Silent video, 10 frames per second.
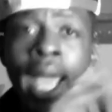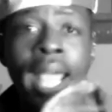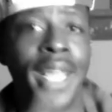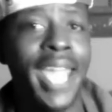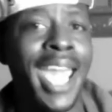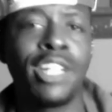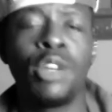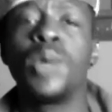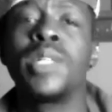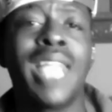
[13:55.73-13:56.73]
And
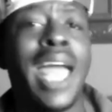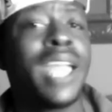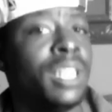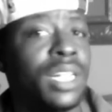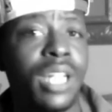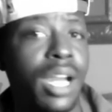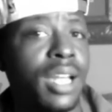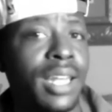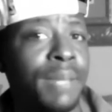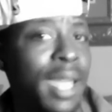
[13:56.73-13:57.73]
Catherine was like, look,
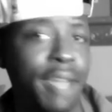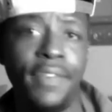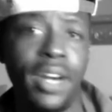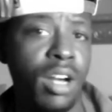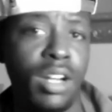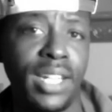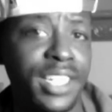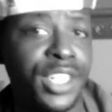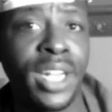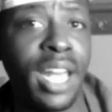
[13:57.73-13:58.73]
girl, I'm not fuck all
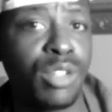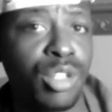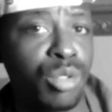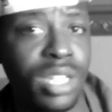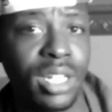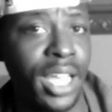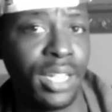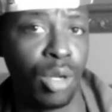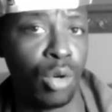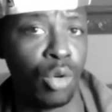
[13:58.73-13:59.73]
that shit out you
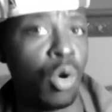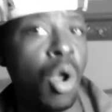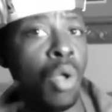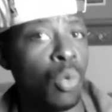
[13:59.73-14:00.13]
today, no.